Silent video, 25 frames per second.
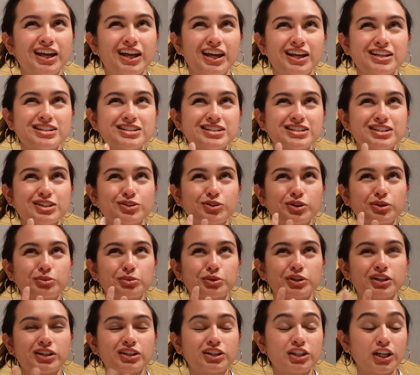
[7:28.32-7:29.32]
It's 320,
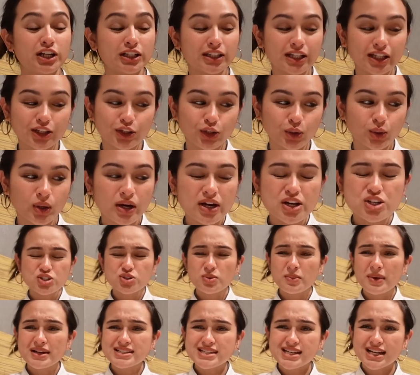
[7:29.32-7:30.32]
but 32. So,
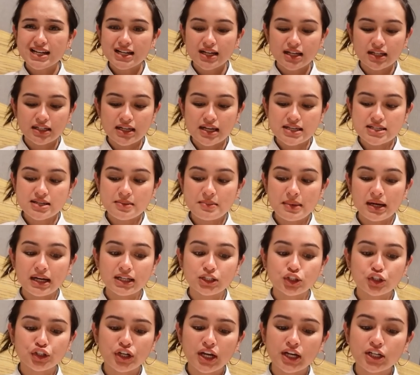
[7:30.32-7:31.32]
nasa
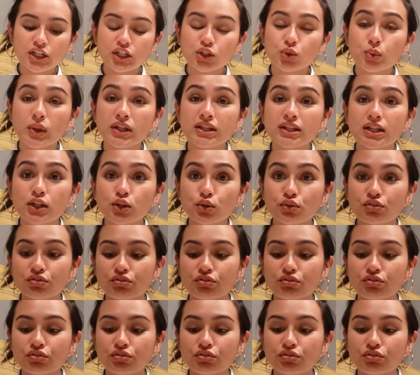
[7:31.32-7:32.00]
mga 320 to